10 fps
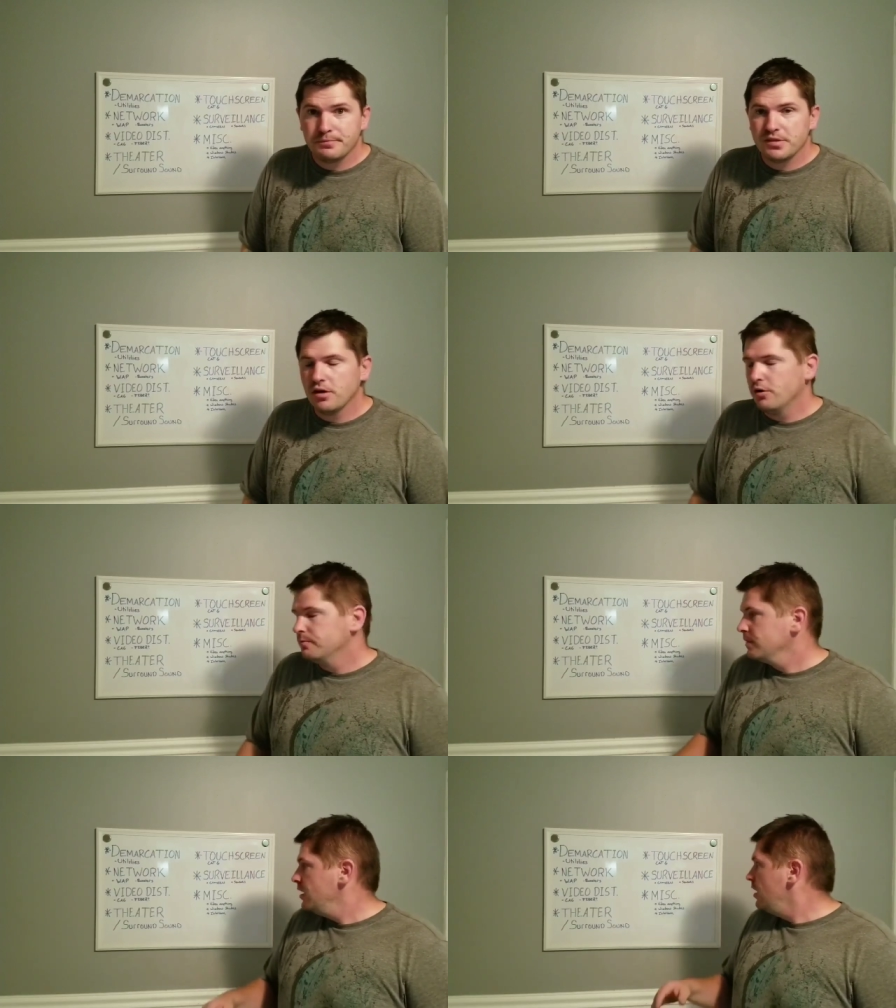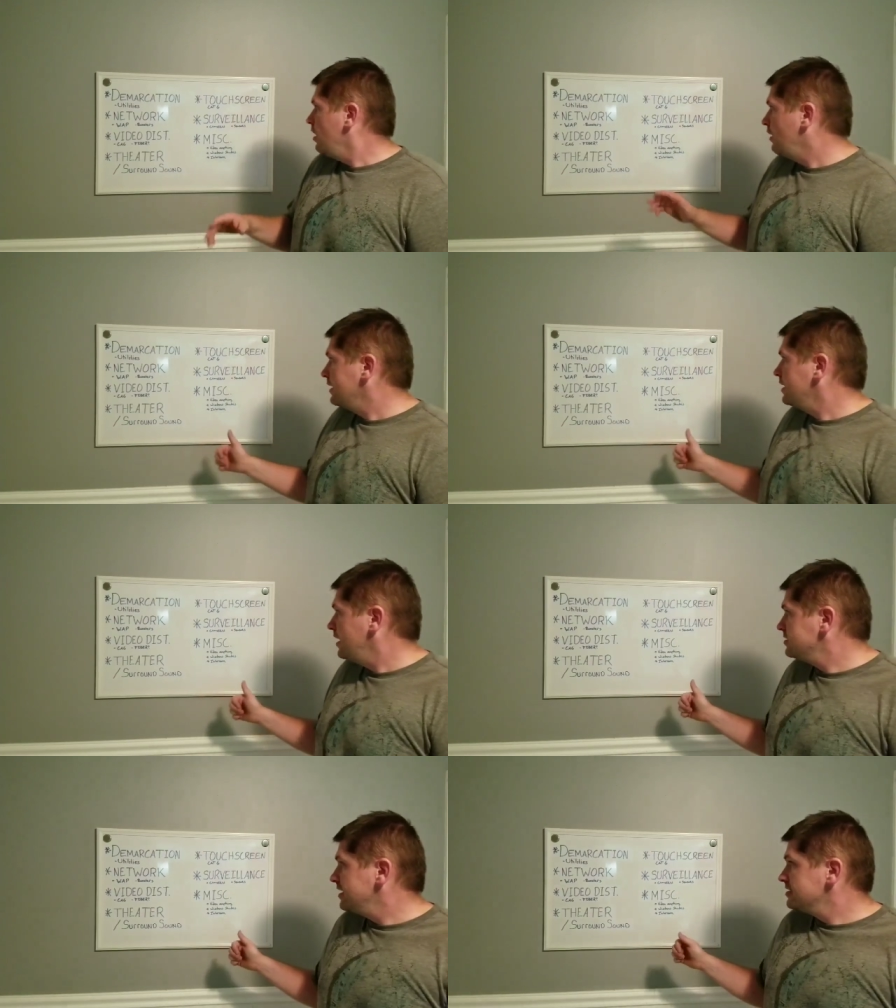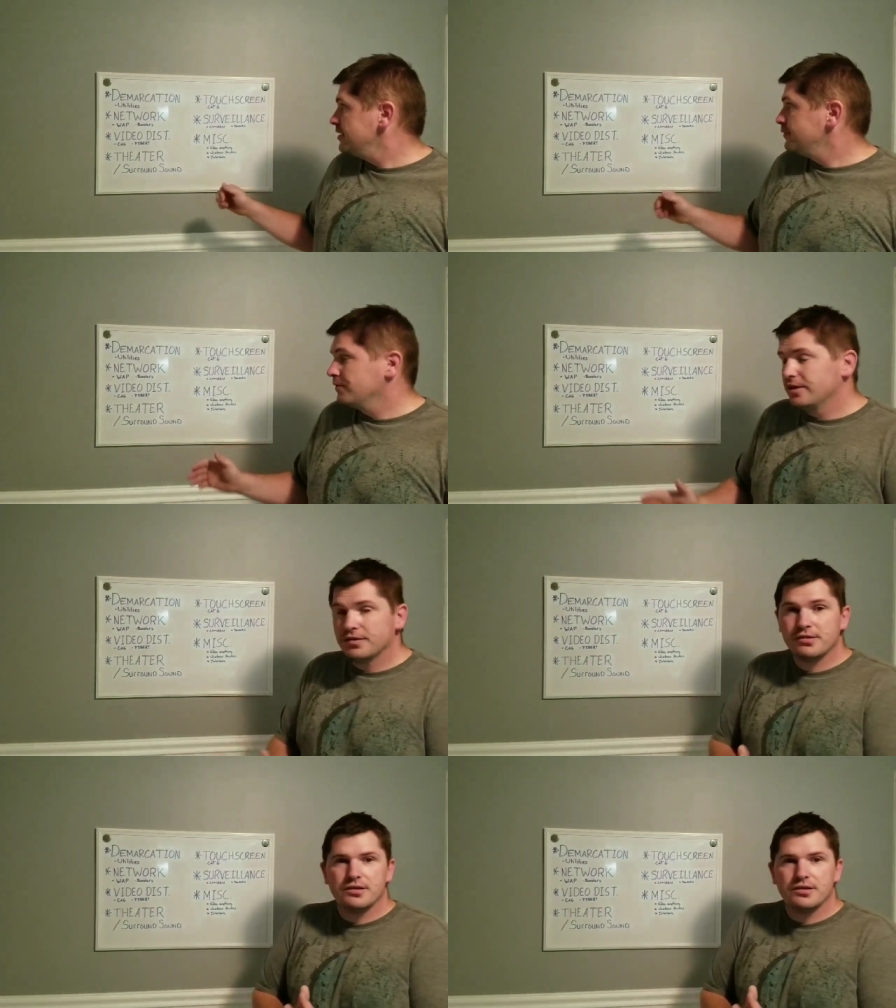So all right, guys, that's it for this.